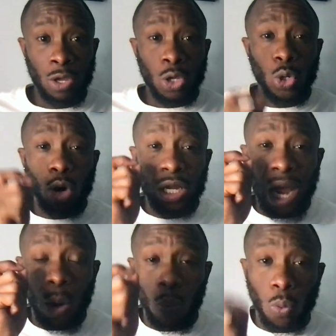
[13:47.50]
You are
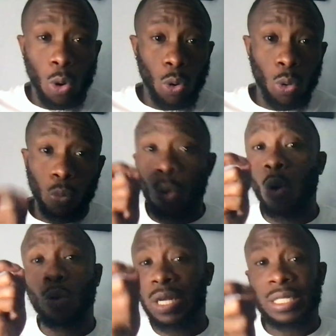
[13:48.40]
not woe.
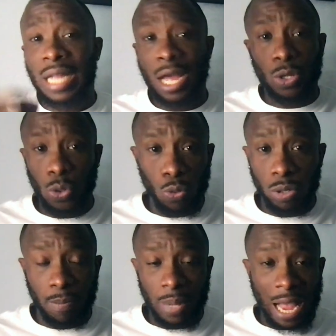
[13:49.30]
Woe is not you,
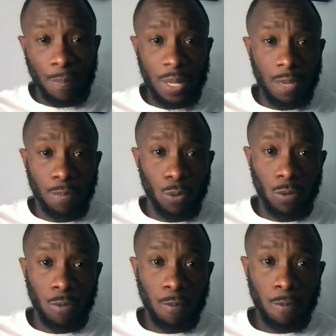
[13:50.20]
the black people.
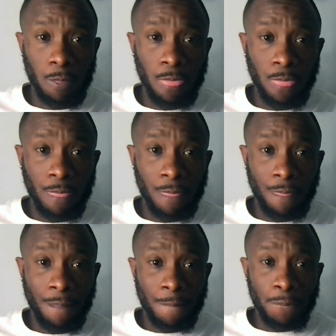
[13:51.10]

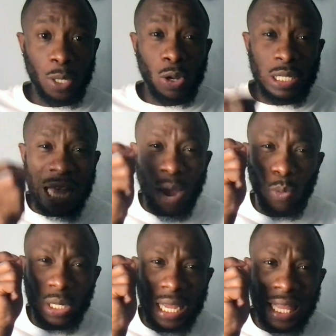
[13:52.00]
The Lord said, I
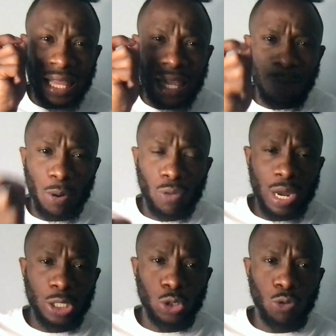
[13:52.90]
want to
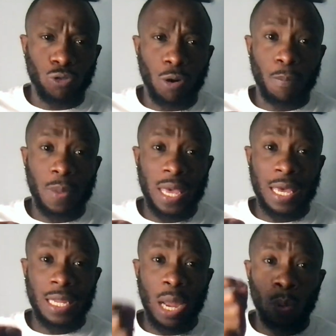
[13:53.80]
liberate you from
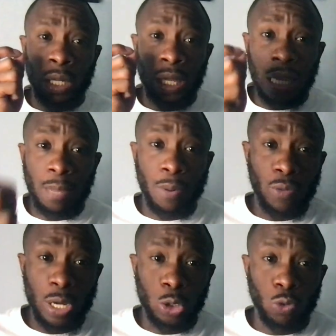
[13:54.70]
pain. I want to
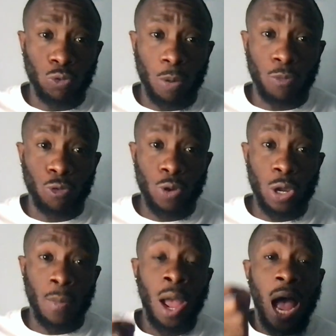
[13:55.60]
liberate you from
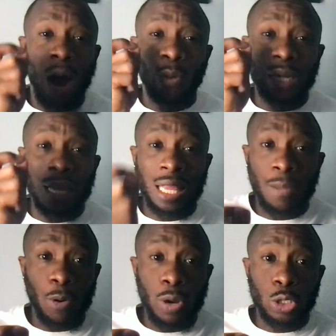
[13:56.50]
freedom. I want to
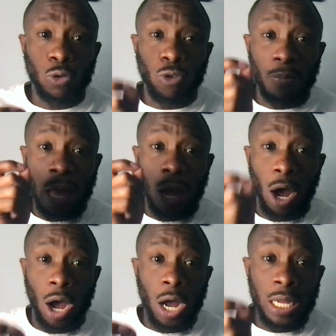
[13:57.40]
liberate you from the
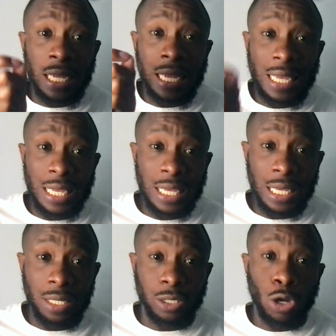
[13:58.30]

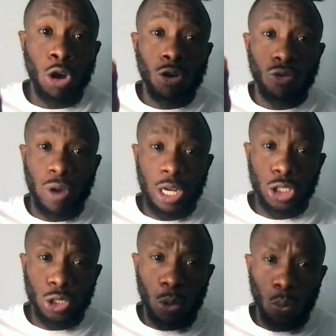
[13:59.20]
unhealed
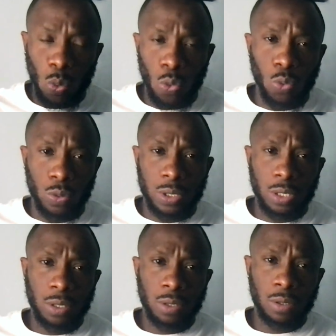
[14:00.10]
racial wound.
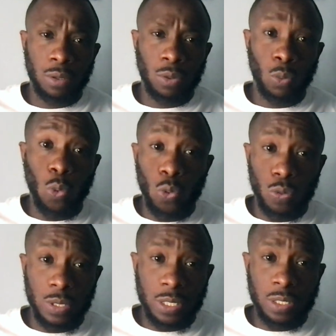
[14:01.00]

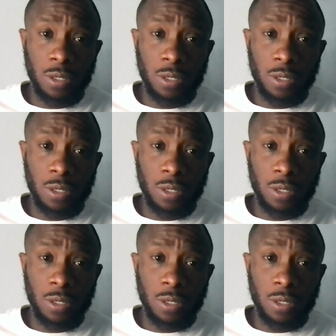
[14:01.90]
Wounds.